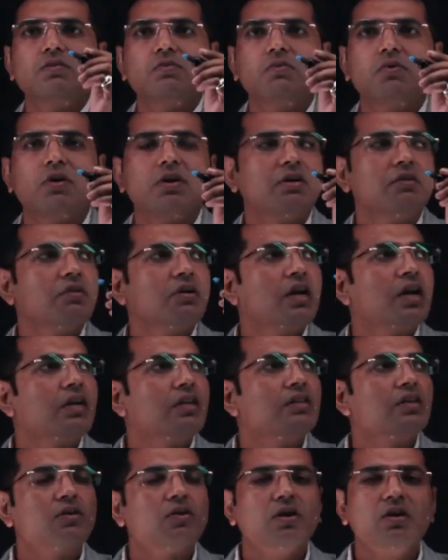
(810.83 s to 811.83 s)
whatever
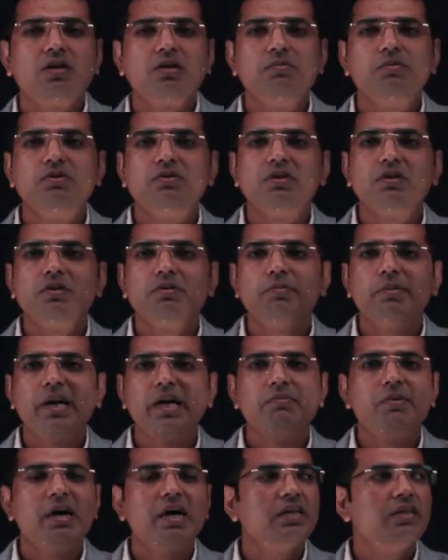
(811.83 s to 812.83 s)
are the contribution
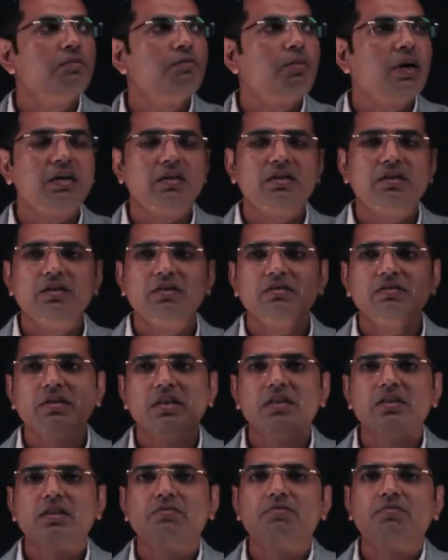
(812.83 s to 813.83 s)
made by the partners
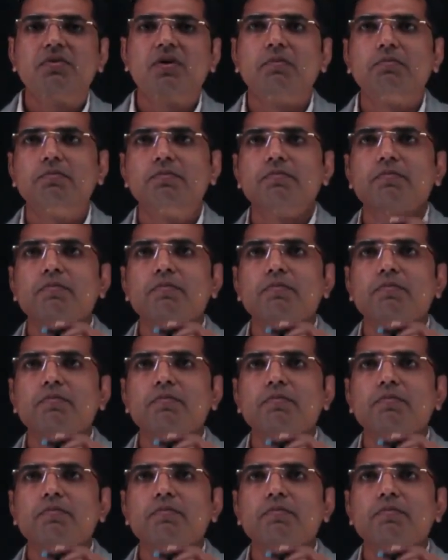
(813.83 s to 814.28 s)
in the firm.